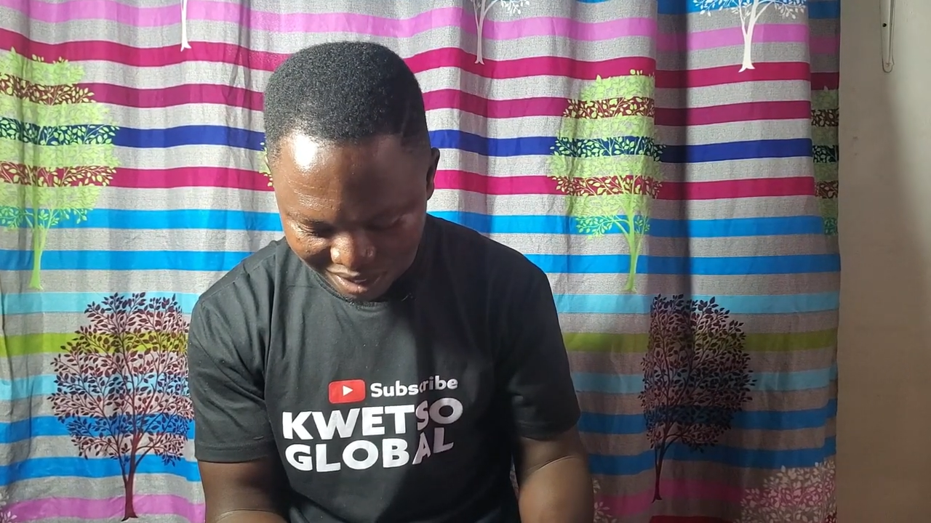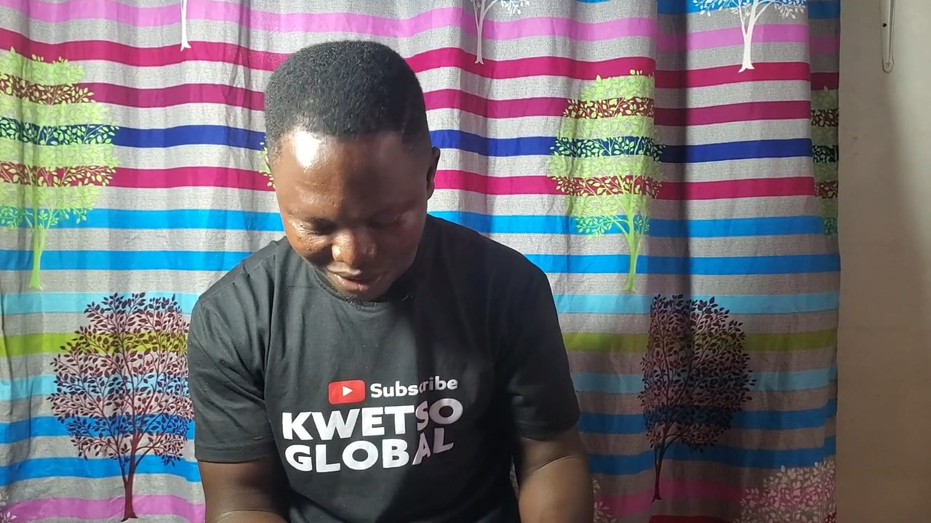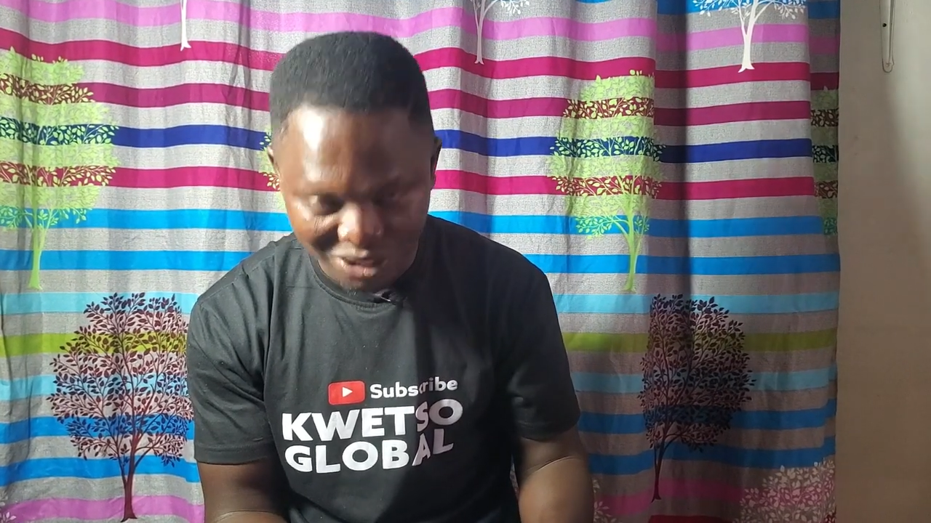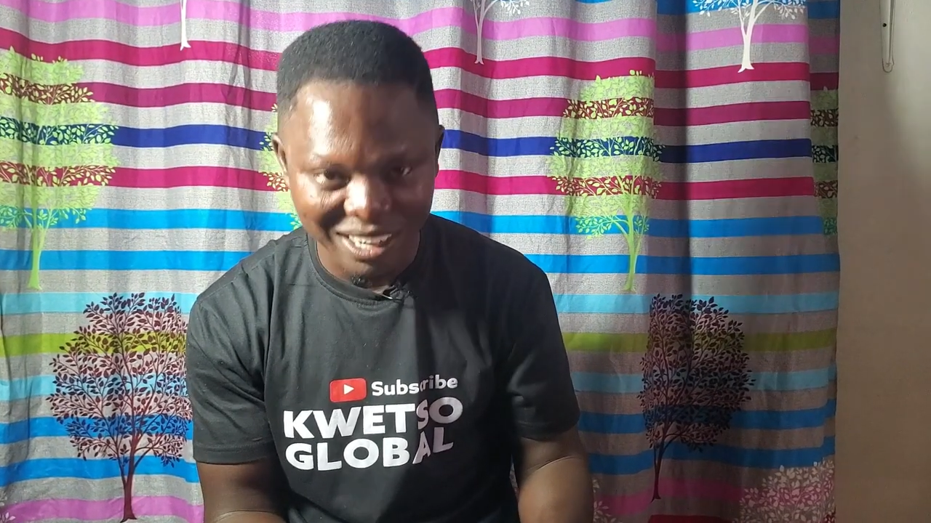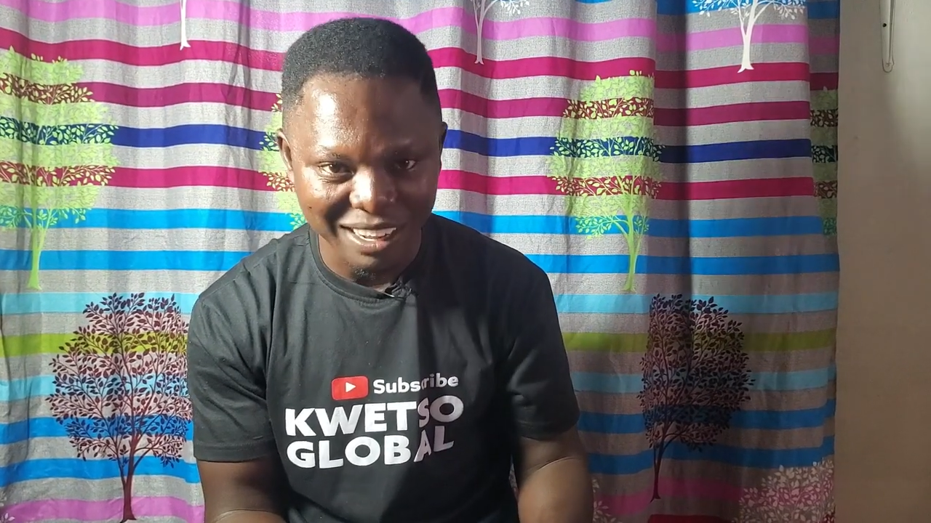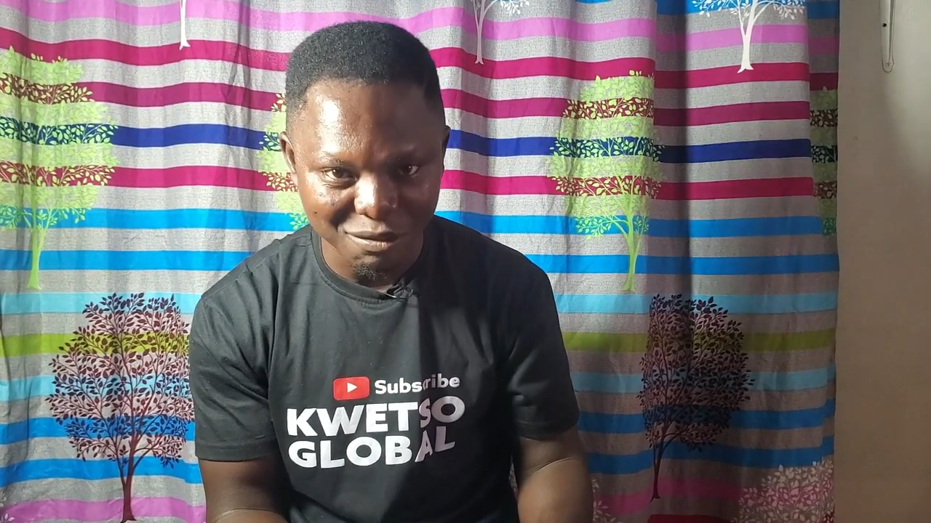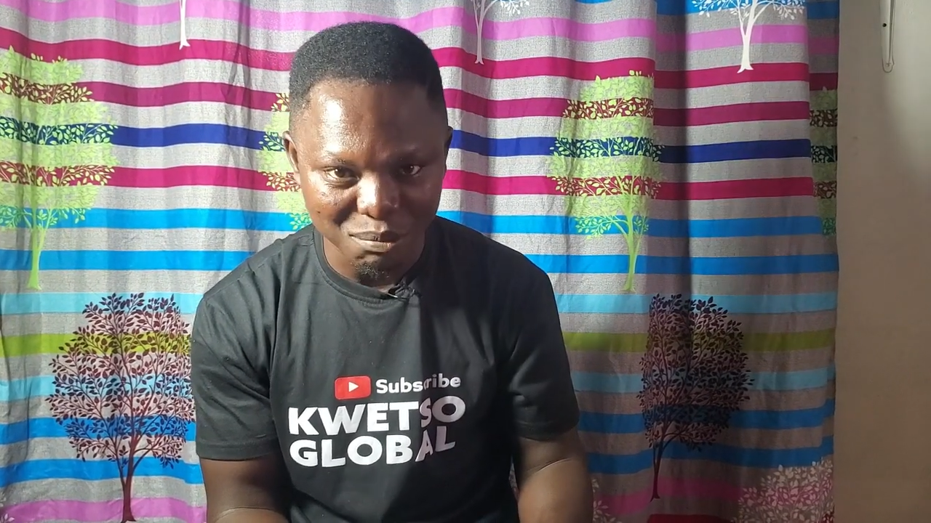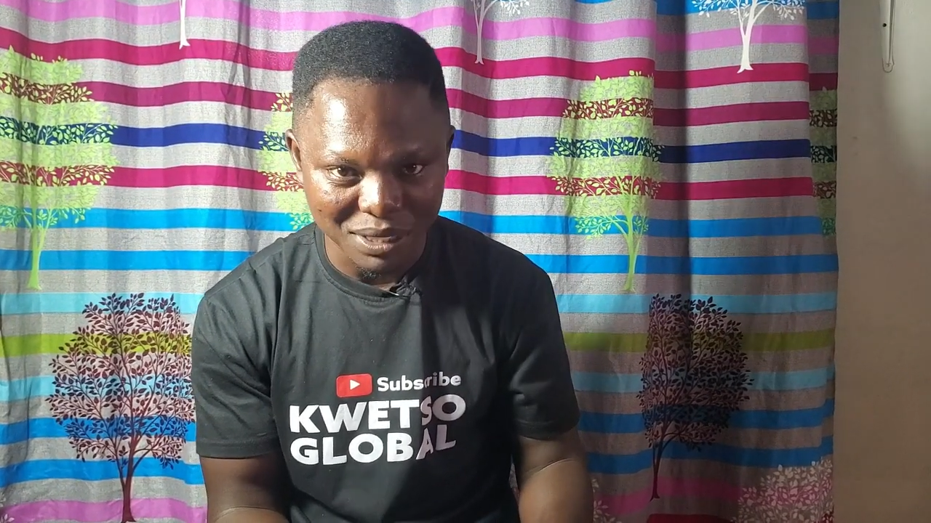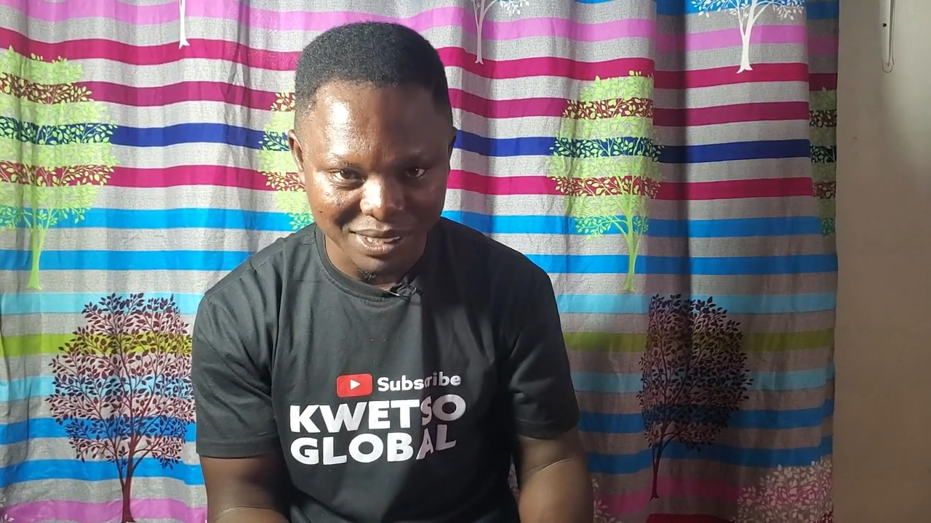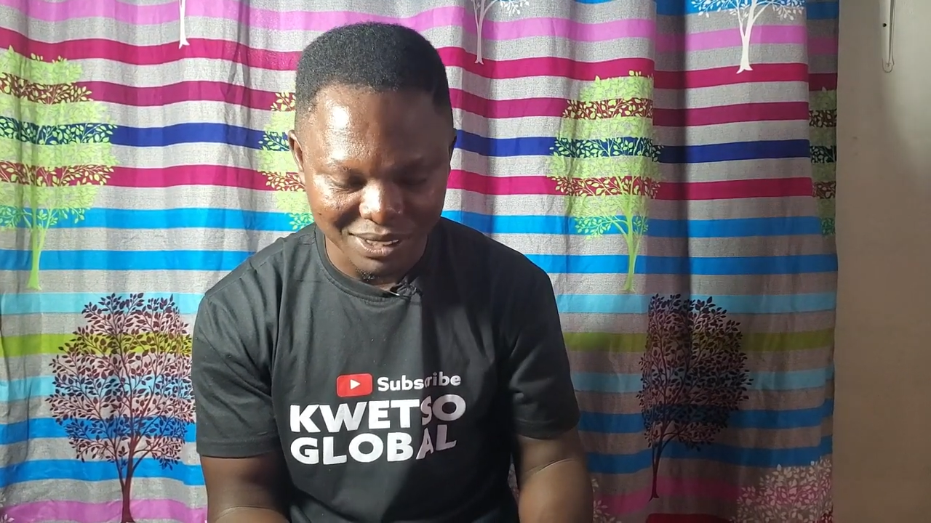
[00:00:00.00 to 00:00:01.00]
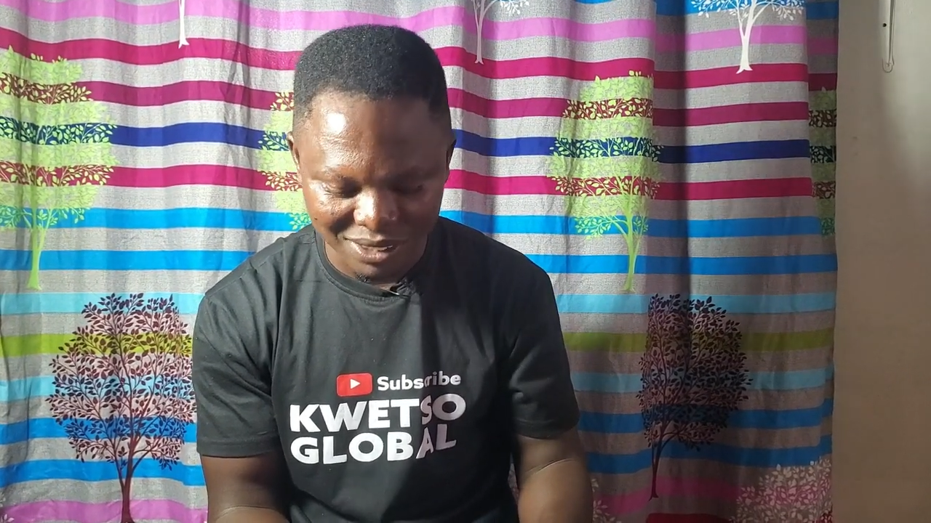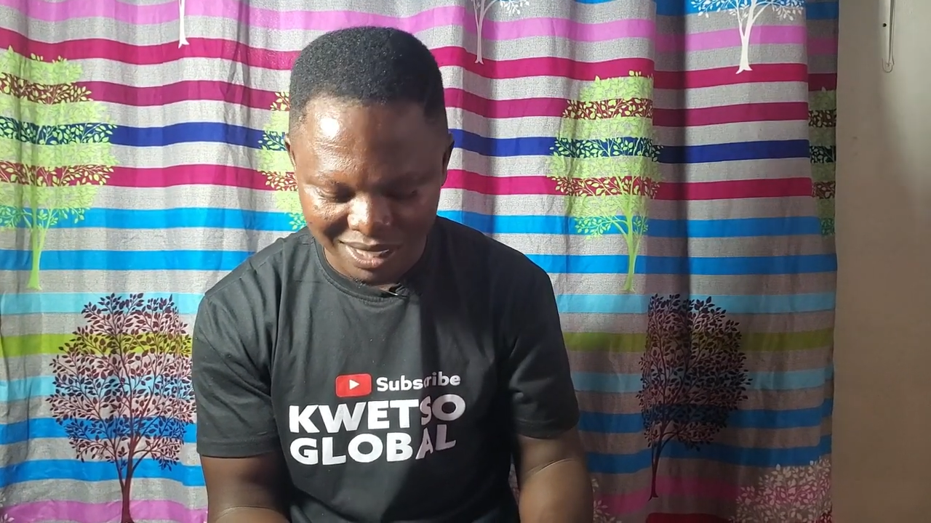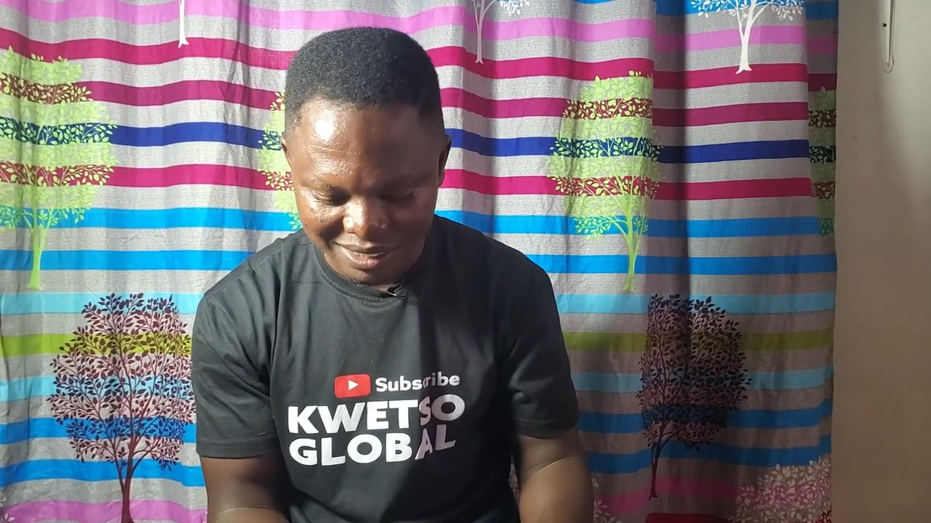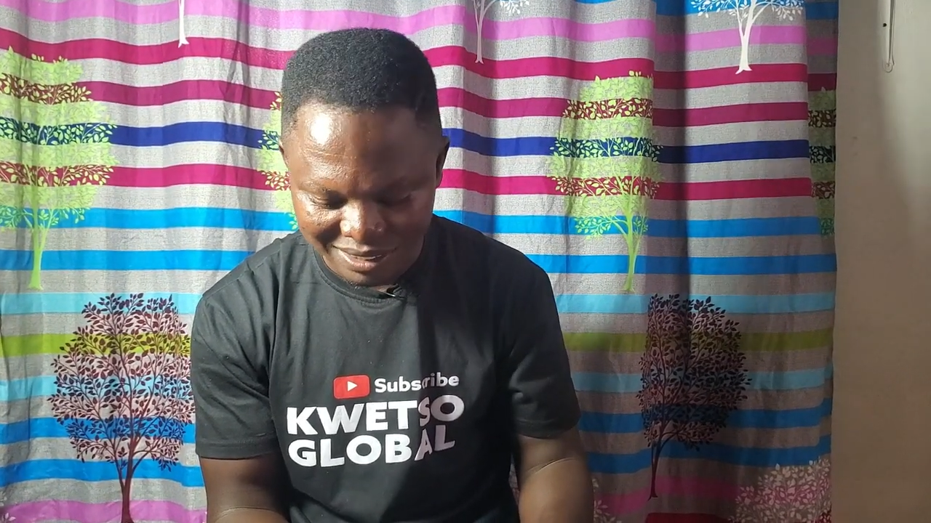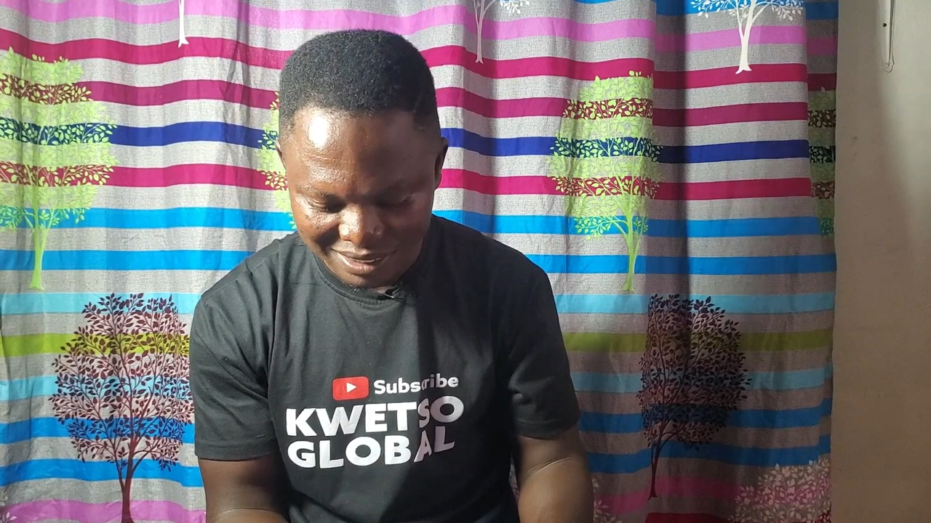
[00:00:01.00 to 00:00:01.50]
God have mercy on
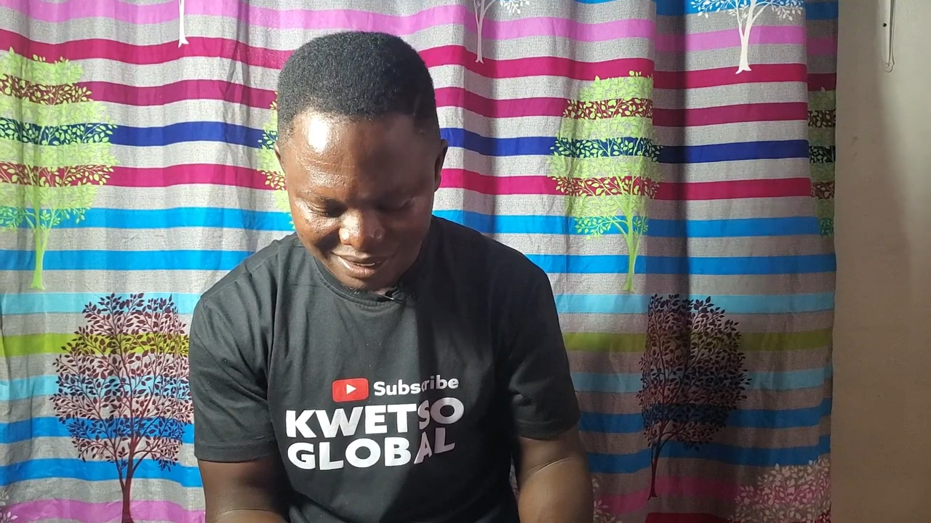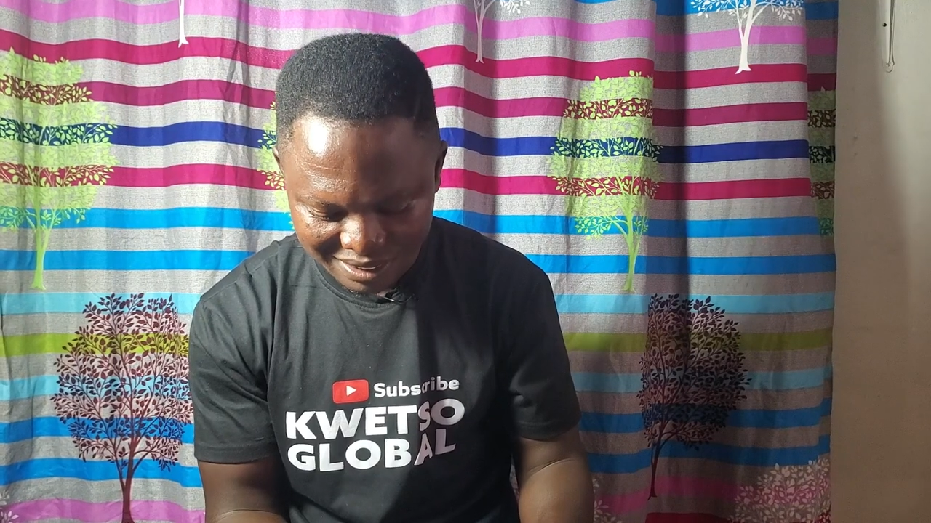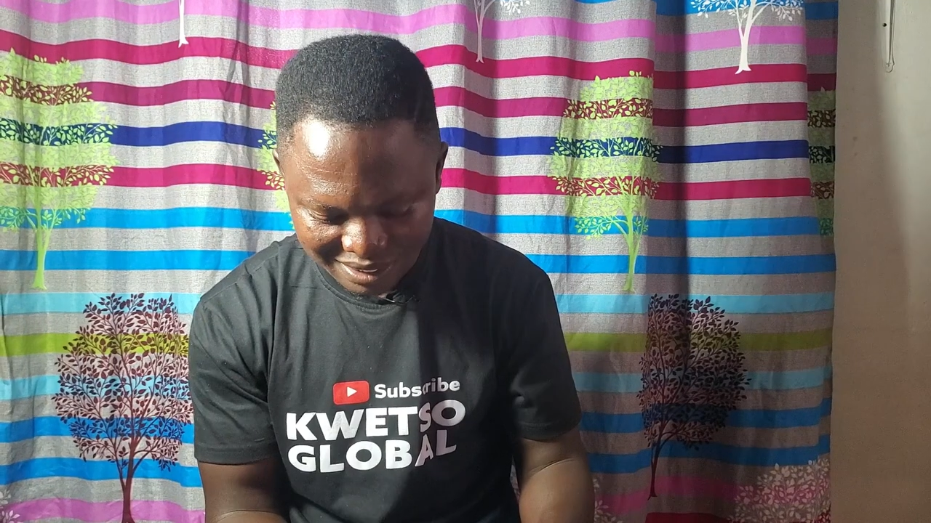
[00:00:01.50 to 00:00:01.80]
us.